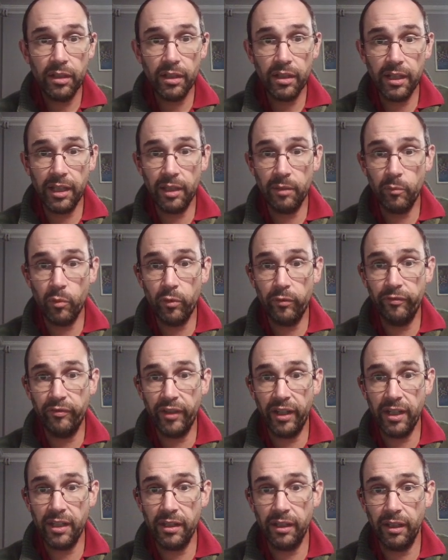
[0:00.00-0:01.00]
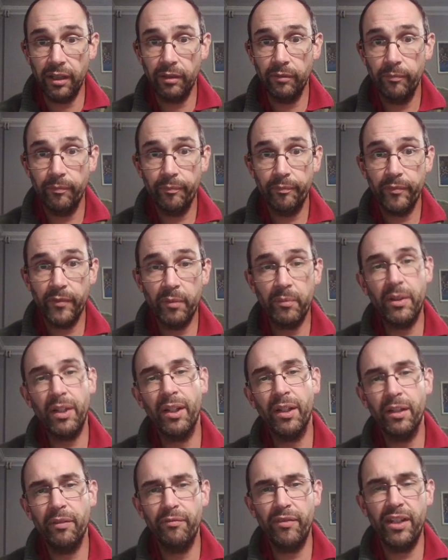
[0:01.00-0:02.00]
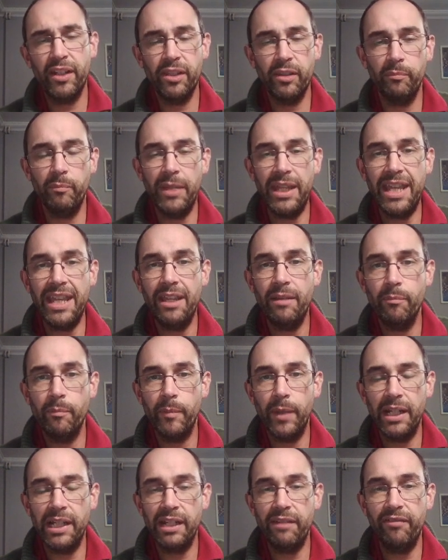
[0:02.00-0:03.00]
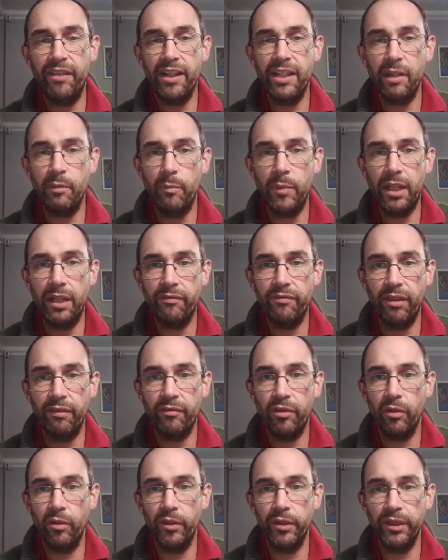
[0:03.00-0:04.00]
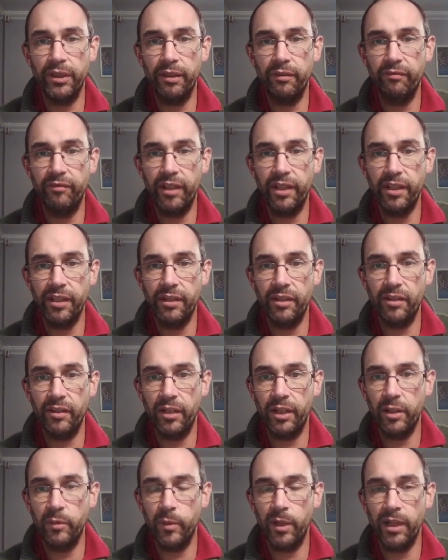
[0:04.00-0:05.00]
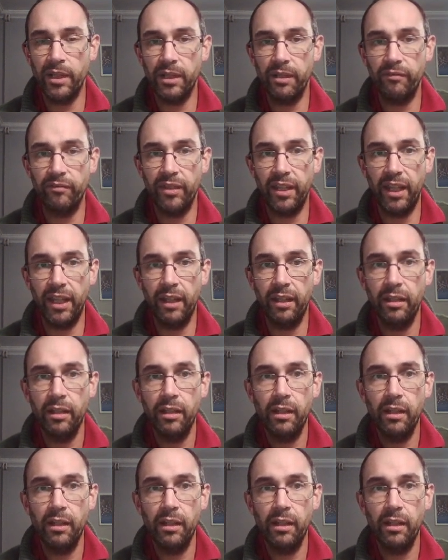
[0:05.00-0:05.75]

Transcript: Just get them all facing. I'm going to face them basically facing me if they've gone, and then facing sideways if they